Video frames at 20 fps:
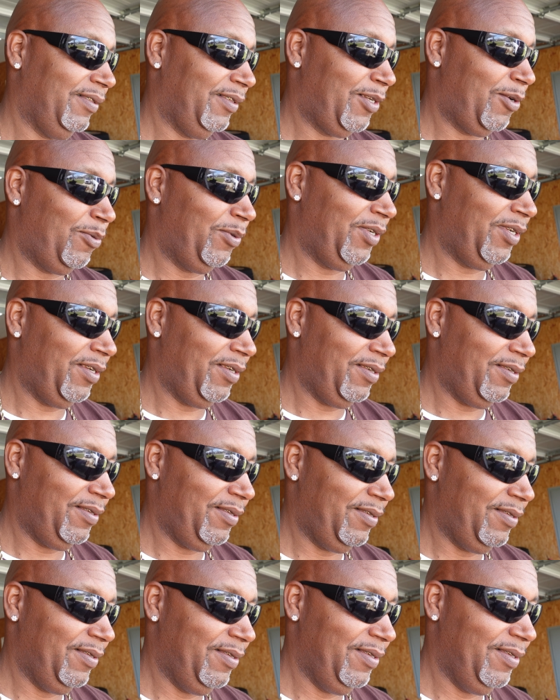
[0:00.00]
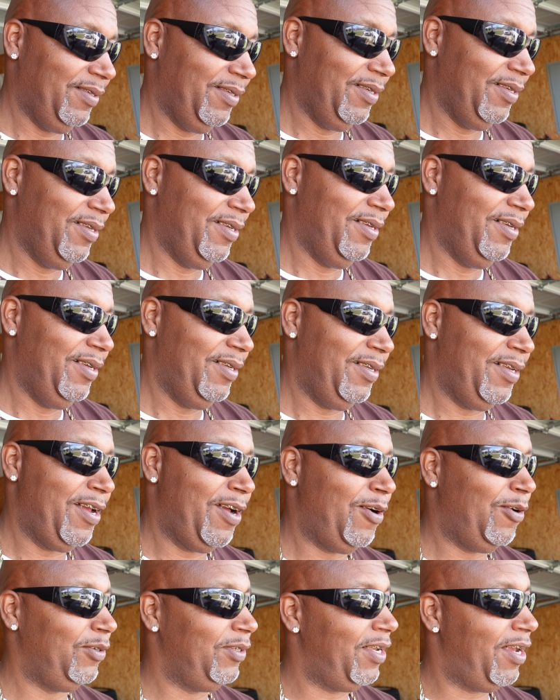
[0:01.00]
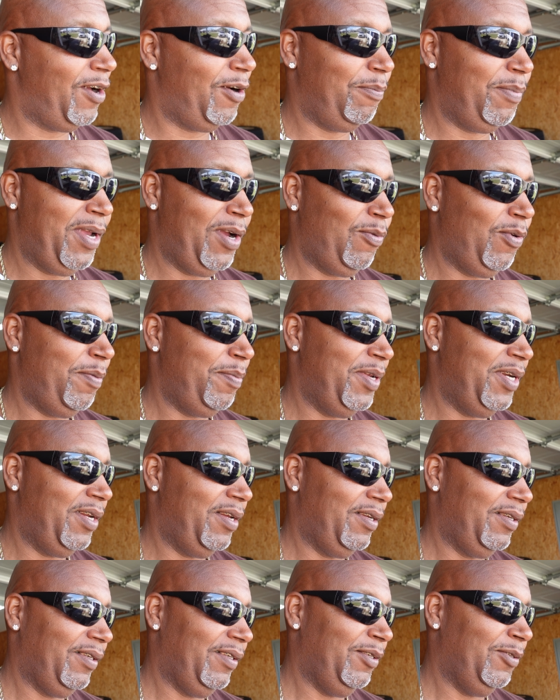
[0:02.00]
Don't know. Uh, y'all y'all bear with me now.